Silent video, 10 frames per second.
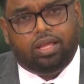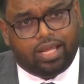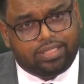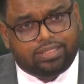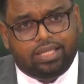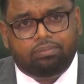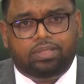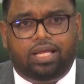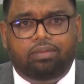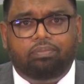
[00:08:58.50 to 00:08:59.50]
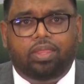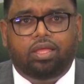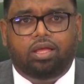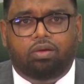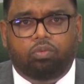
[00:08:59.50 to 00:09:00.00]
At the same time,
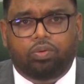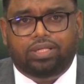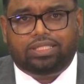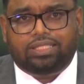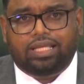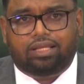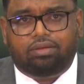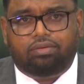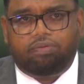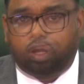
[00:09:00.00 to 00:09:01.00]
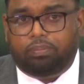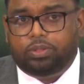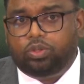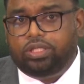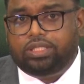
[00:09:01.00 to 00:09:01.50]
we will seek
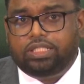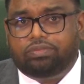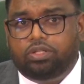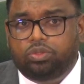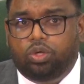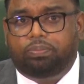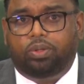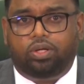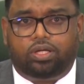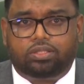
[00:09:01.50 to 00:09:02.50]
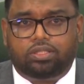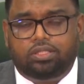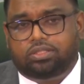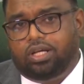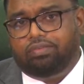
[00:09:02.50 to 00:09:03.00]
opportunities for new products,
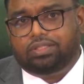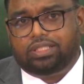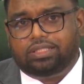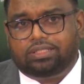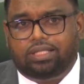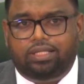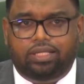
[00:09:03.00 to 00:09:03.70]
services, and